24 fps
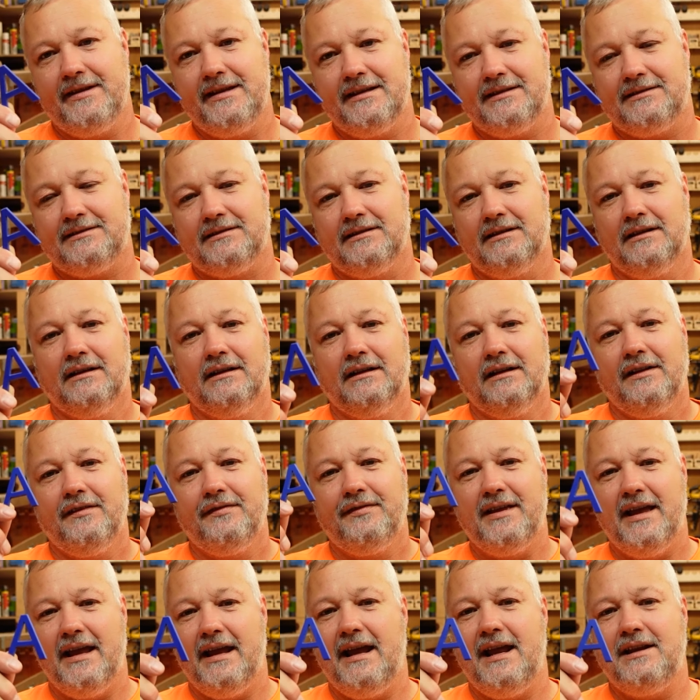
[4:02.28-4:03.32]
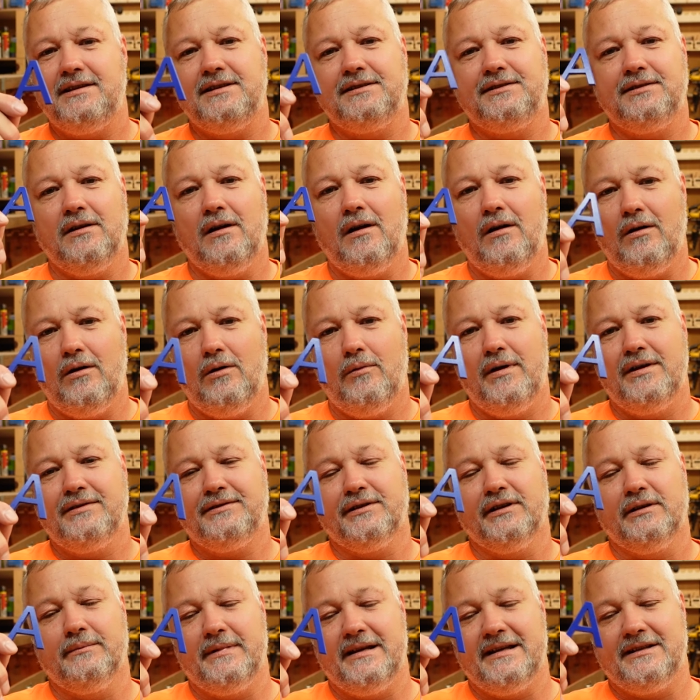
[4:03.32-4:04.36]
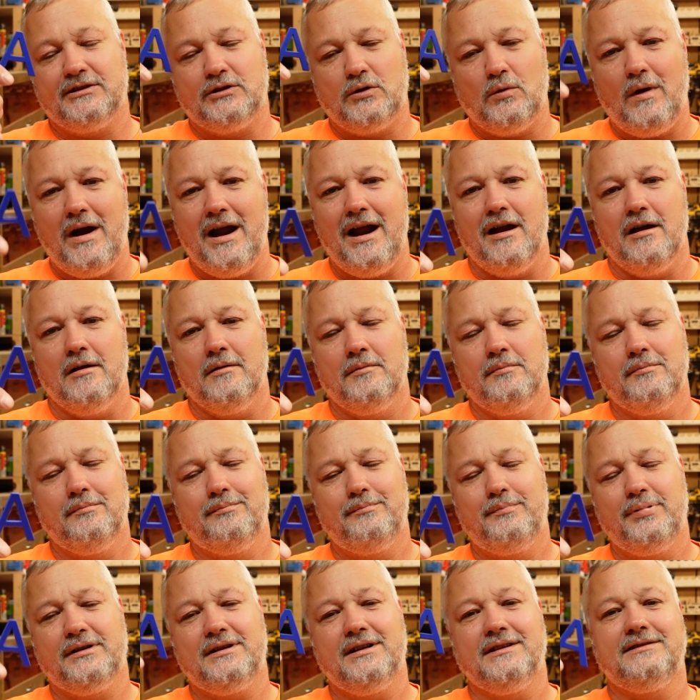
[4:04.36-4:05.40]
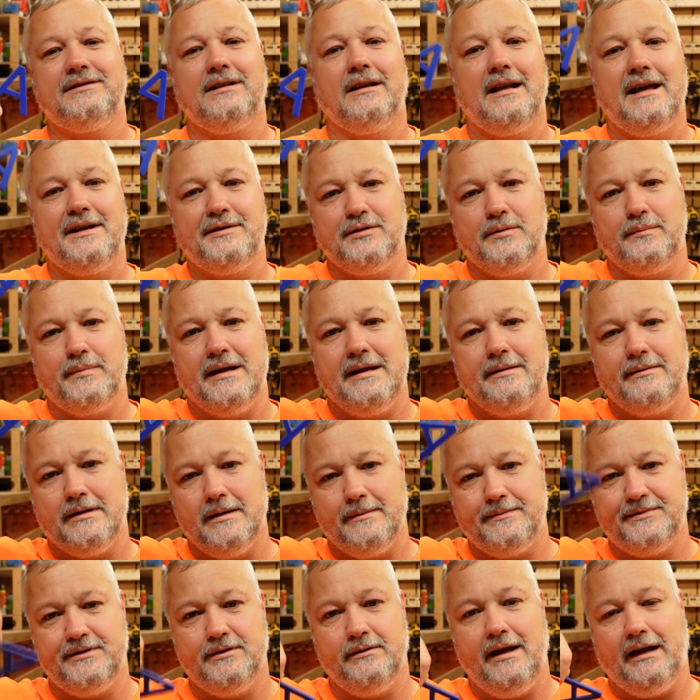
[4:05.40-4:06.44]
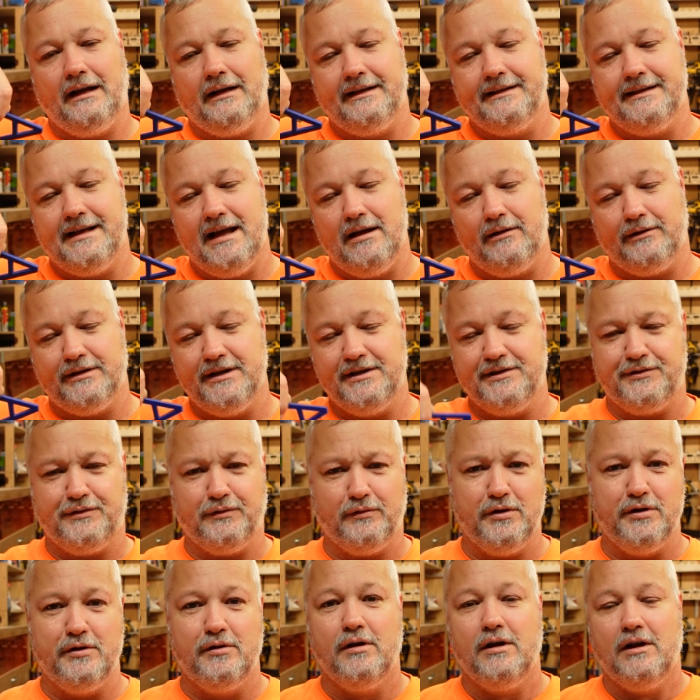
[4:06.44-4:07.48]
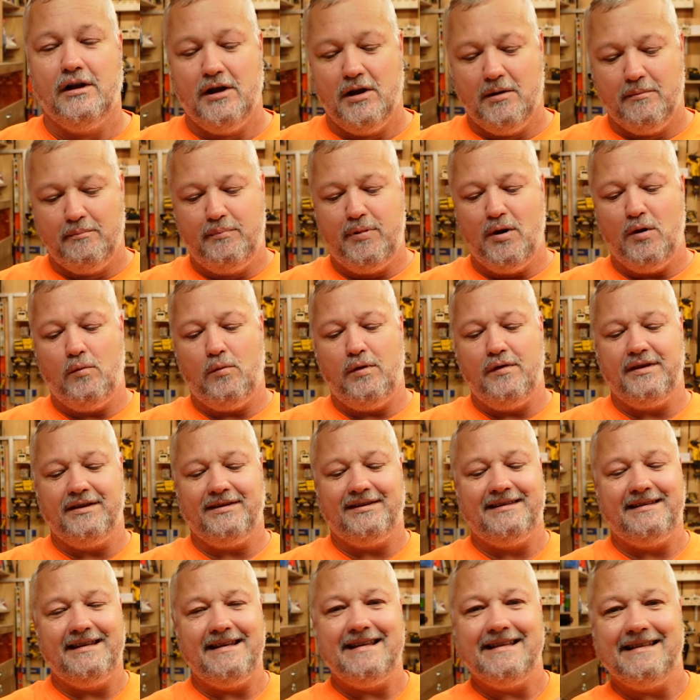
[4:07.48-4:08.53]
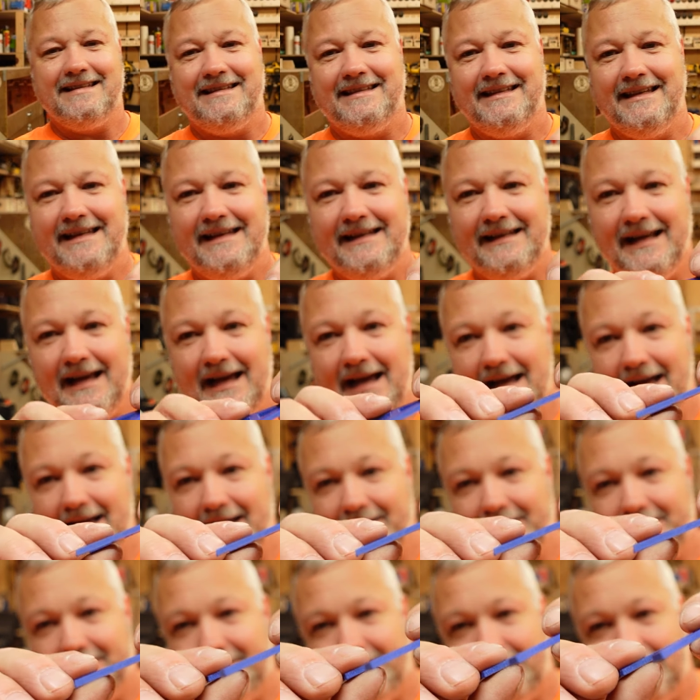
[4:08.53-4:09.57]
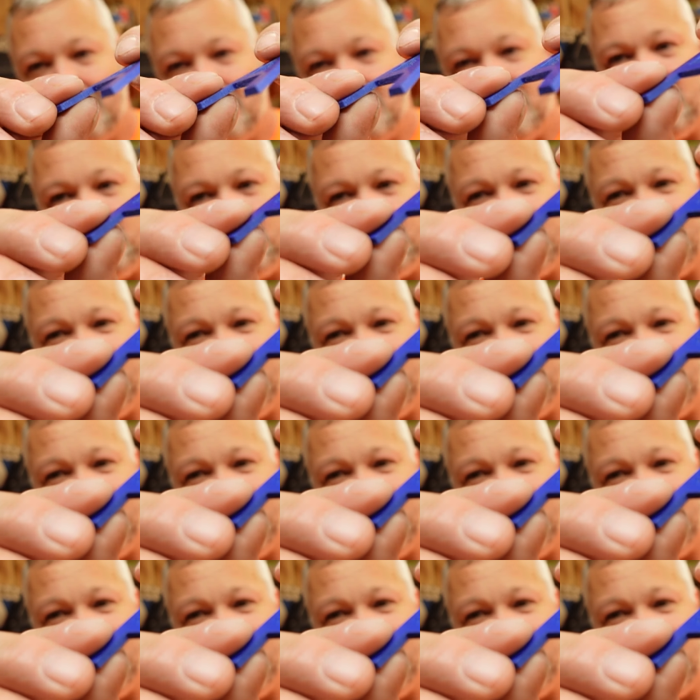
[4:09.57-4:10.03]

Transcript: this, the edges are always going to be square because the laser beam comes directly down, cuts through. But with a CNC, guys, you